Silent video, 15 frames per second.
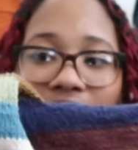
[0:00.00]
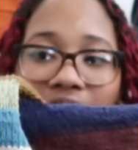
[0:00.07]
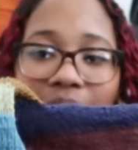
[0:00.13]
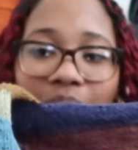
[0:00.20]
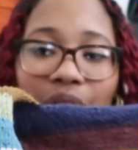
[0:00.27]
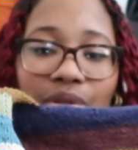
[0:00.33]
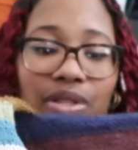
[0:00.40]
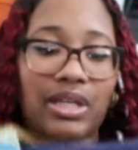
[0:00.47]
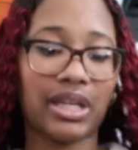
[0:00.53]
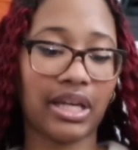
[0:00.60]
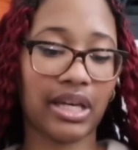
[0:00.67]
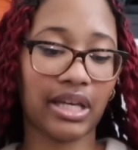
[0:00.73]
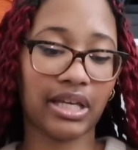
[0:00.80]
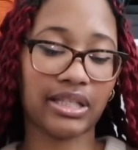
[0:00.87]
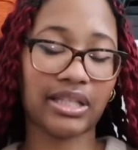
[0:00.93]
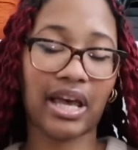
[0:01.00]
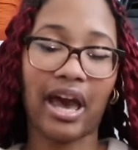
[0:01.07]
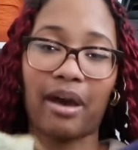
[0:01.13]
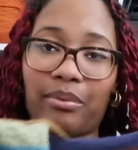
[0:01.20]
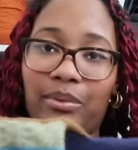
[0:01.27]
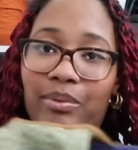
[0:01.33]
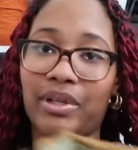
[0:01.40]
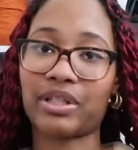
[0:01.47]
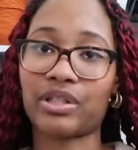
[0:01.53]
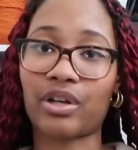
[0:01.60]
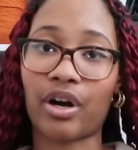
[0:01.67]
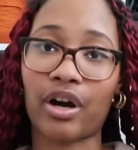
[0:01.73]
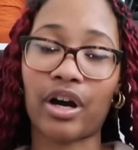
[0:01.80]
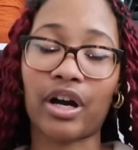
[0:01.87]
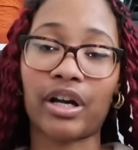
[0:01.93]
that I'm using is Happy Place
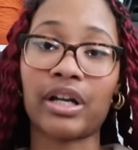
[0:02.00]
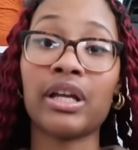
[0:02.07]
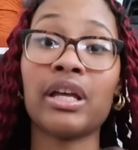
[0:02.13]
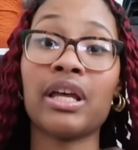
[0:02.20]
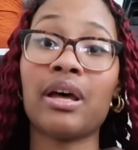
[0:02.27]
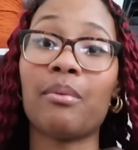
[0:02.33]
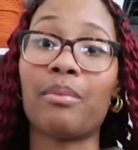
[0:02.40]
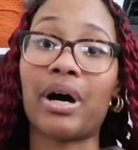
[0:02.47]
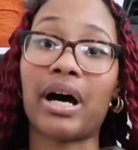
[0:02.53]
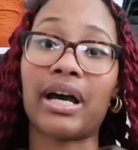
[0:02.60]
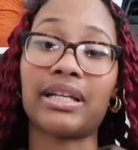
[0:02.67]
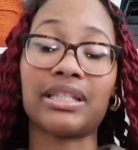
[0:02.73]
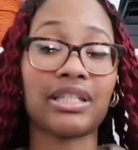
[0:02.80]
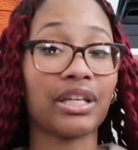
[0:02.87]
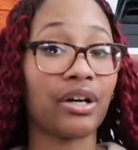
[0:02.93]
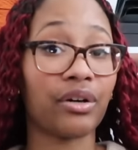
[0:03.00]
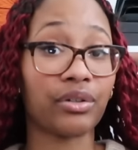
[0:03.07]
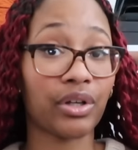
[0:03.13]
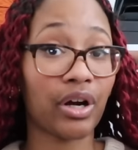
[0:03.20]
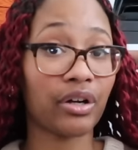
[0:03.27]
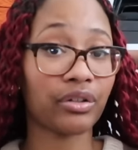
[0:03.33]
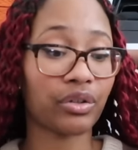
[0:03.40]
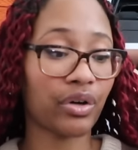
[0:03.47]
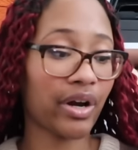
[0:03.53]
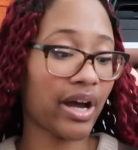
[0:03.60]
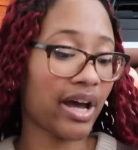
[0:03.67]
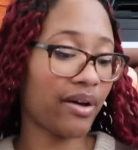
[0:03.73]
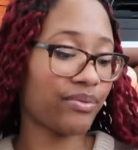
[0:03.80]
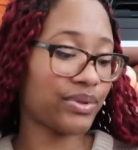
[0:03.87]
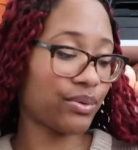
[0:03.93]
Yarn by TL Yarn
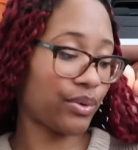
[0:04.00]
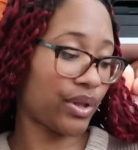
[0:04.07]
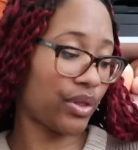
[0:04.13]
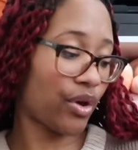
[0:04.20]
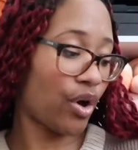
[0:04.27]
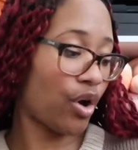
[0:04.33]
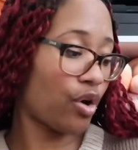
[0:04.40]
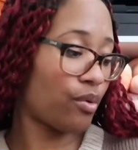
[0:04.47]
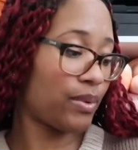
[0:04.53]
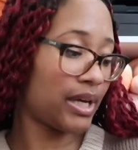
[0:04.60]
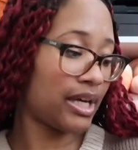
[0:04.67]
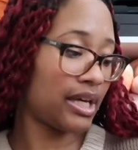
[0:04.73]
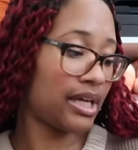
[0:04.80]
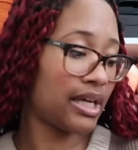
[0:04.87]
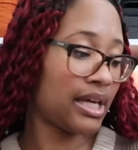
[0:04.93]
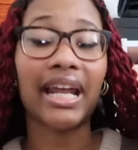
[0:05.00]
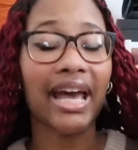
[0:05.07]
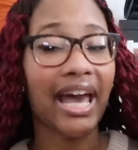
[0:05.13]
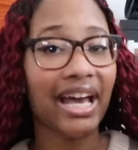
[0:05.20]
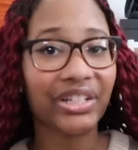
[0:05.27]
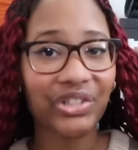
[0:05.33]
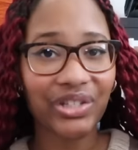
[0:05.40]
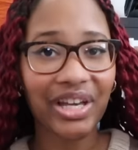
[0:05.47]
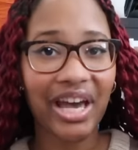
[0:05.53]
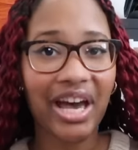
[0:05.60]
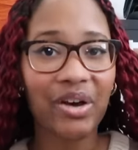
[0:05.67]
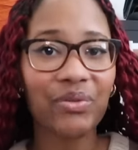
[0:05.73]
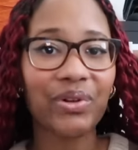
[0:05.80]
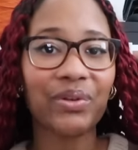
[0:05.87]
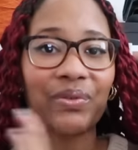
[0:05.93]
Crafts with Hobie. And I actually
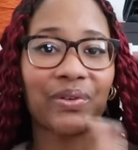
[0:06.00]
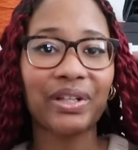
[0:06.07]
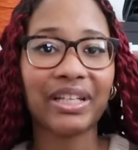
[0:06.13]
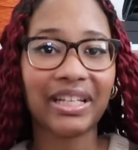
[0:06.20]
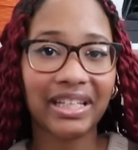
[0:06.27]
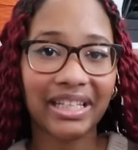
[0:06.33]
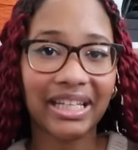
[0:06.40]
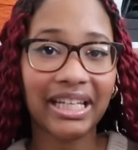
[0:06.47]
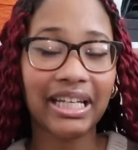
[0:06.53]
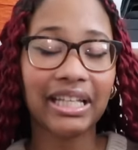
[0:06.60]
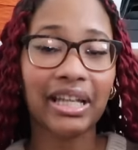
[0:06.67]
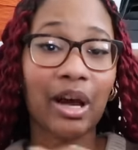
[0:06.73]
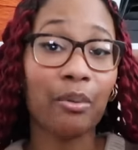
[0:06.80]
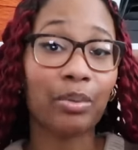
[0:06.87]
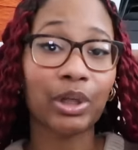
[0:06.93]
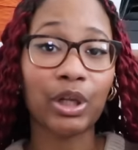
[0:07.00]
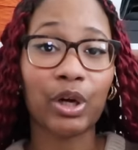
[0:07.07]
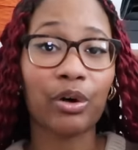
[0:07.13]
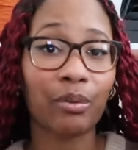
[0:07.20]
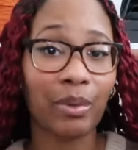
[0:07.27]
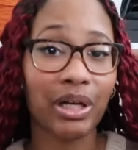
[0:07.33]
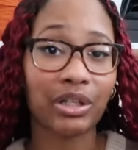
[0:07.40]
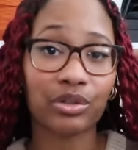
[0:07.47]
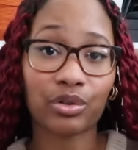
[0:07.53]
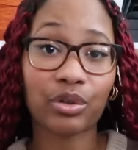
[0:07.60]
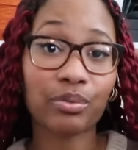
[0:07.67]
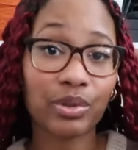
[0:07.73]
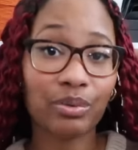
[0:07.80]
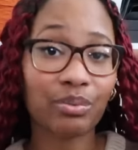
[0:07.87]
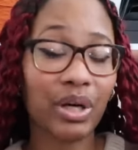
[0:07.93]
have an affiliate link down below in my
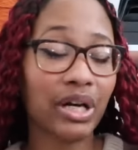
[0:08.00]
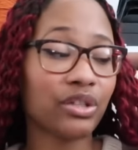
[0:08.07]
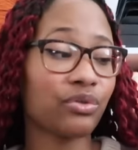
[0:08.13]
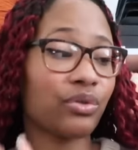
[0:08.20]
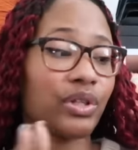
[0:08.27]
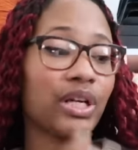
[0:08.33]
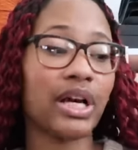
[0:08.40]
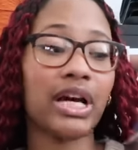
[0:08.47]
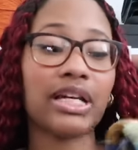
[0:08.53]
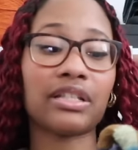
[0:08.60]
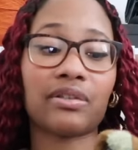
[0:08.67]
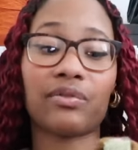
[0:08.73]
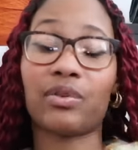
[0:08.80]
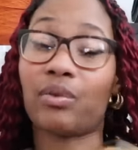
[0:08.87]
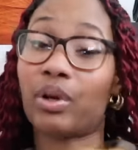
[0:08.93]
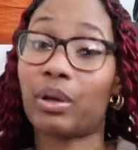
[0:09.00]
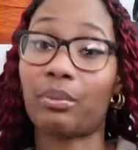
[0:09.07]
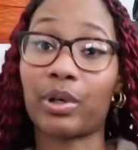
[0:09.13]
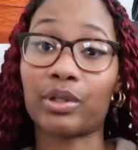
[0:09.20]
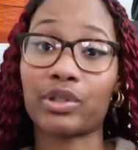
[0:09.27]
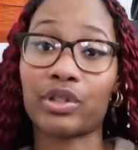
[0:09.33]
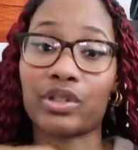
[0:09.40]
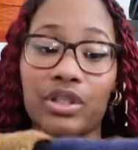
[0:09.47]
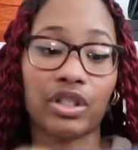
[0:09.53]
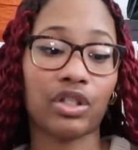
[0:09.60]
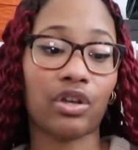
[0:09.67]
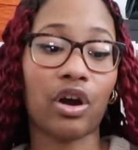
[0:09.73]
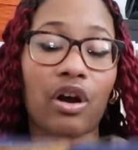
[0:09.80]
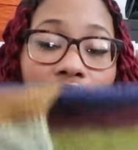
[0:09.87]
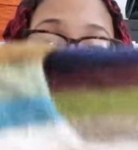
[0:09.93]
description box for you guys if you want to purchase the
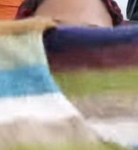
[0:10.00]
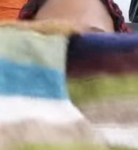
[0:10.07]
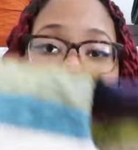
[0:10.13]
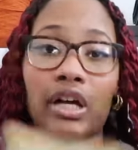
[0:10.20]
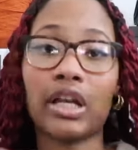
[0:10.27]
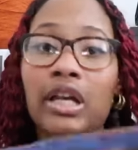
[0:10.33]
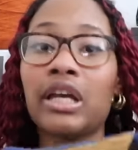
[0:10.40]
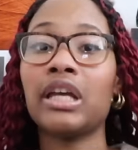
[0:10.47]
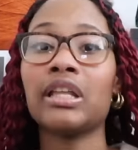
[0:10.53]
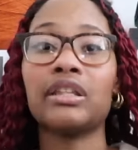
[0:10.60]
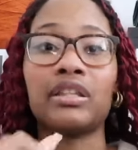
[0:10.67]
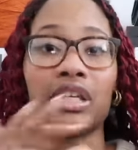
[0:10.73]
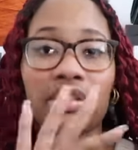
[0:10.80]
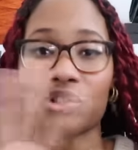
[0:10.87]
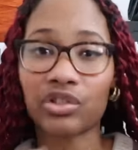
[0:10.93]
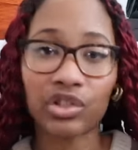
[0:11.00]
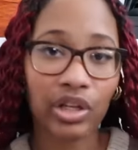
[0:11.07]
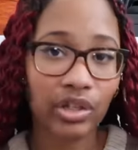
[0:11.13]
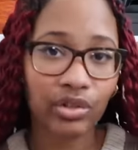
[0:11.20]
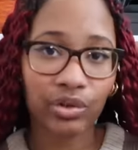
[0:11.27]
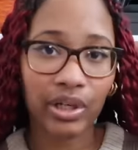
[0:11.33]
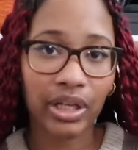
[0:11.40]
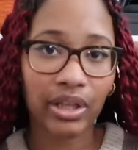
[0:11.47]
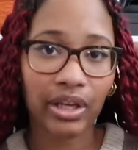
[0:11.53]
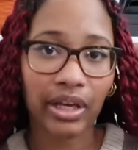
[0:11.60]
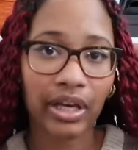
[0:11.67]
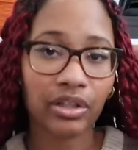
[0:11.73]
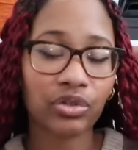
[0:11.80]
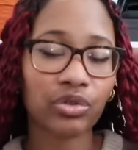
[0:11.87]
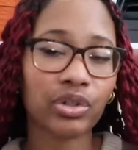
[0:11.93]
yarn. Doesn't charge you anything
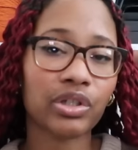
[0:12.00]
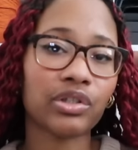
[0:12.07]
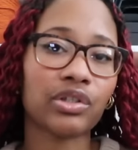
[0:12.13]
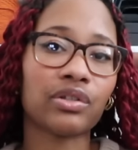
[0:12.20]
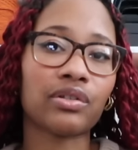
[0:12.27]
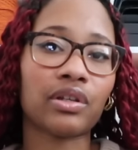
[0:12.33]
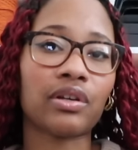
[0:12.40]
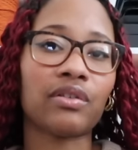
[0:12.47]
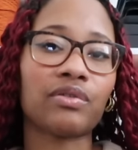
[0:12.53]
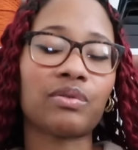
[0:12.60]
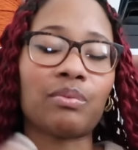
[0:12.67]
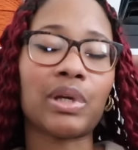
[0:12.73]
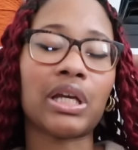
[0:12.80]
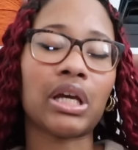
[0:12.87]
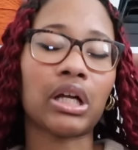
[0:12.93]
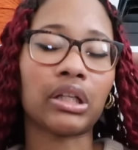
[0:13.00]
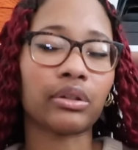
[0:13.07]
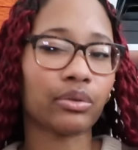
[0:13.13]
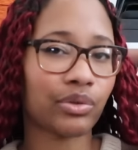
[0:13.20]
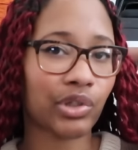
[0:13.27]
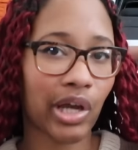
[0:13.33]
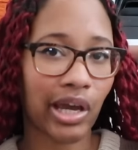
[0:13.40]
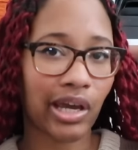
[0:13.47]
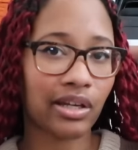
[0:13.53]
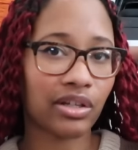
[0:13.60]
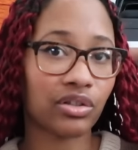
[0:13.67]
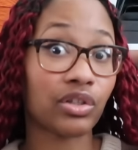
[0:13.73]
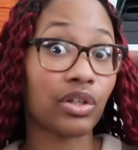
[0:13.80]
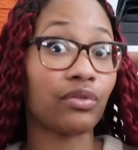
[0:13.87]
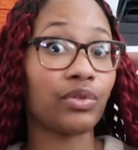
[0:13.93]
extra, just gives me a little
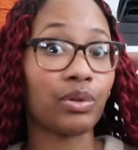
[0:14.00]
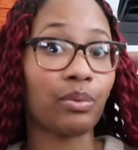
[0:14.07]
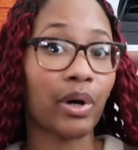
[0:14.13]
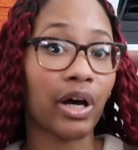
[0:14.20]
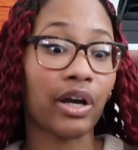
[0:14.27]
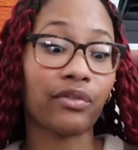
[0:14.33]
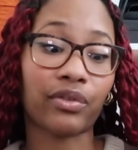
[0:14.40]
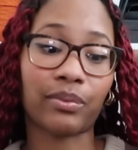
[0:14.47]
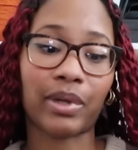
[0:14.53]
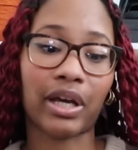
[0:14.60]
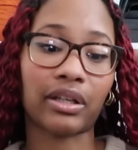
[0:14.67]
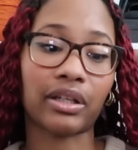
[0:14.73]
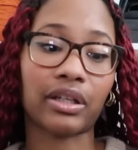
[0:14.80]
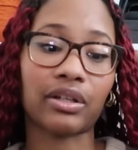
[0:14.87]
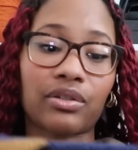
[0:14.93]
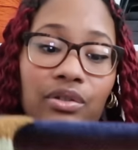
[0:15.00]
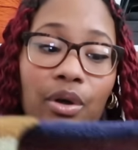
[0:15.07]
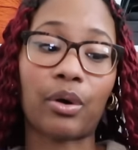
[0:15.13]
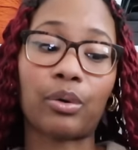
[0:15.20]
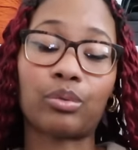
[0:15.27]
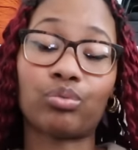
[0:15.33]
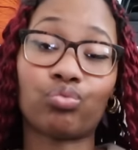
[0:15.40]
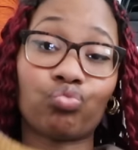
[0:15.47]
change if you buy from that link. So